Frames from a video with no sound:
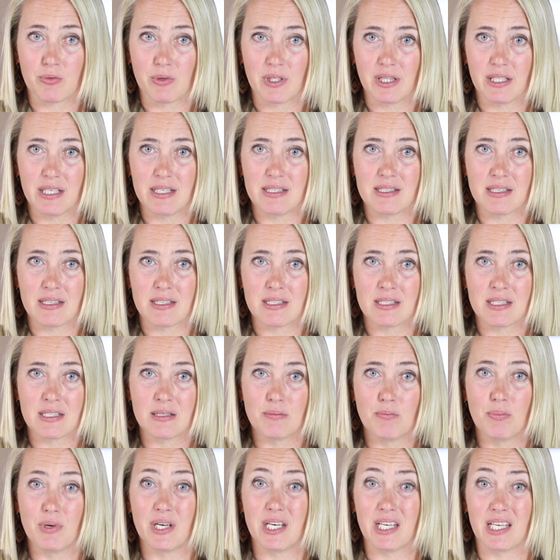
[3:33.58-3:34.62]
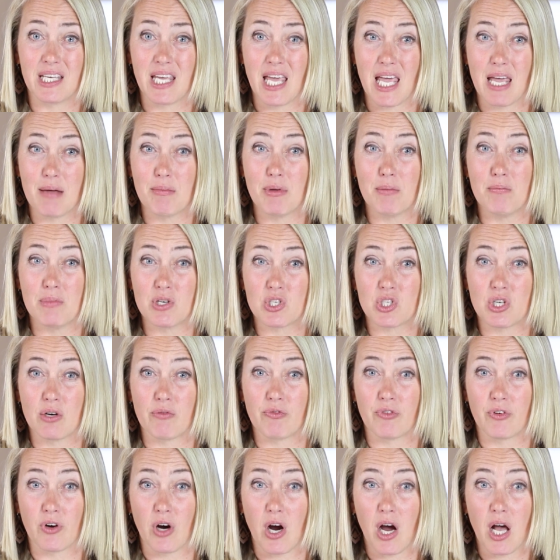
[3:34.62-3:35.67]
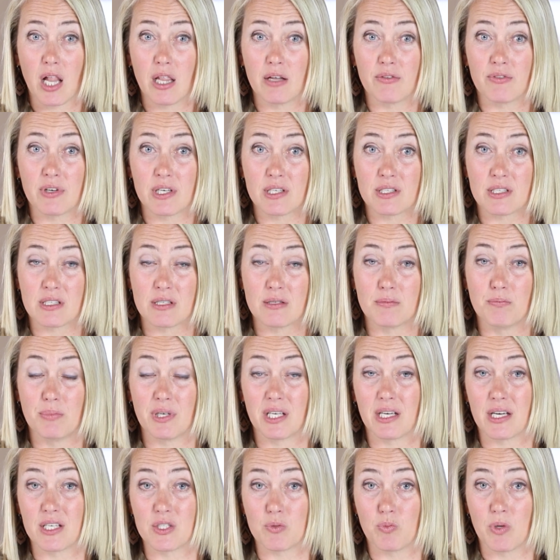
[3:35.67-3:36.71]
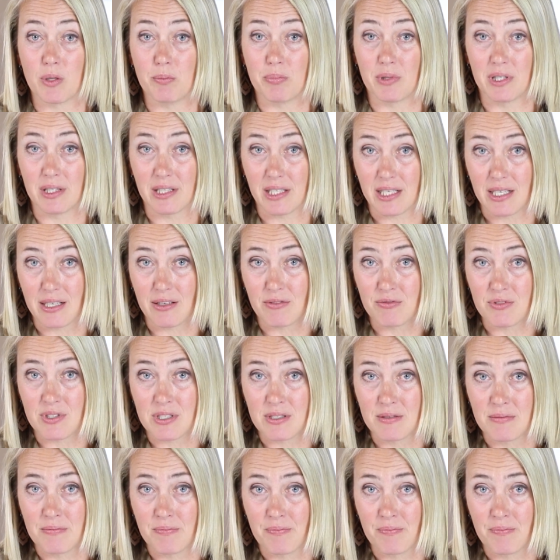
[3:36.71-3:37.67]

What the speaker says: releases, but it became a mission for all of us because we believed.